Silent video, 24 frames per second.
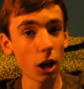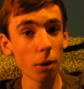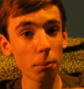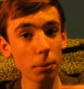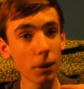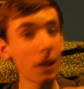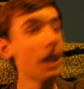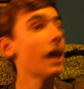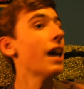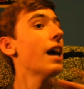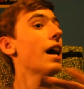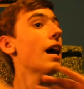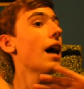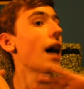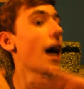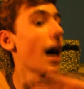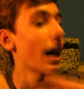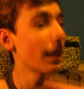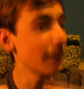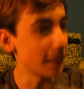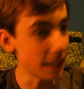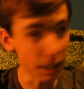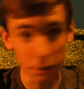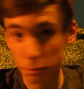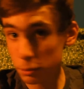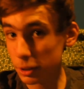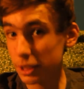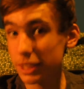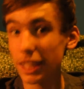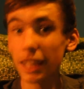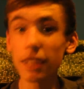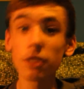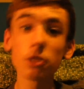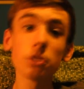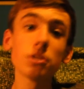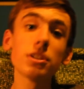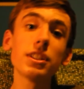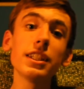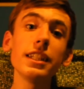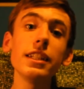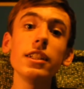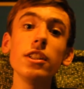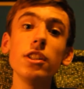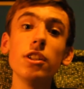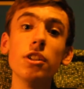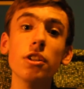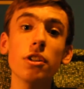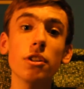up, and then we can
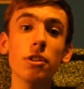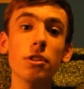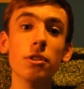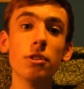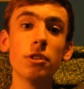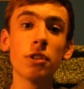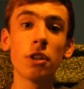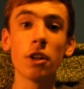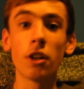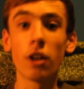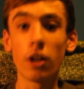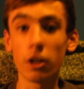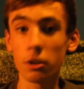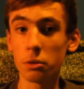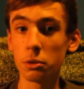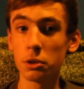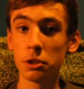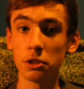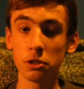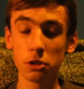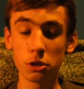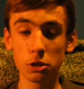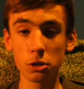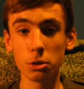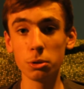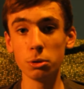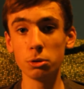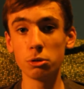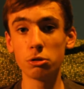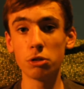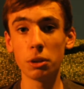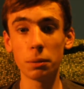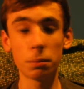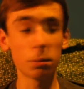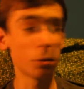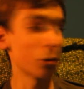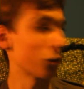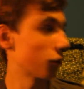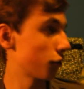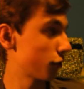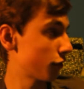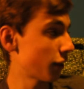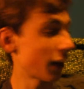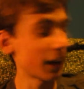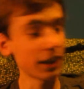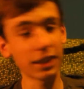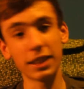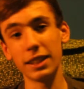continue. Like when the school trip and all the
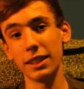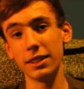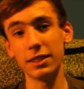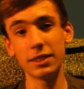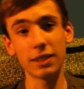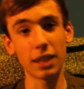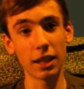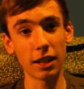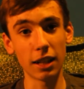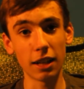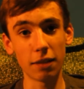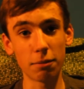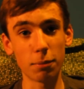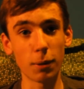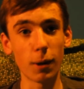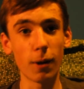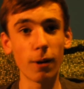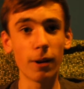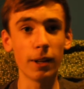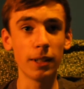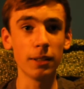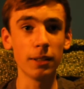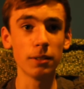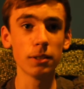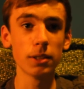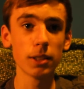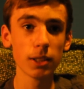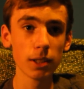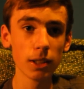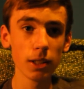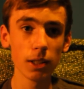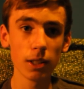fat kids get left behind.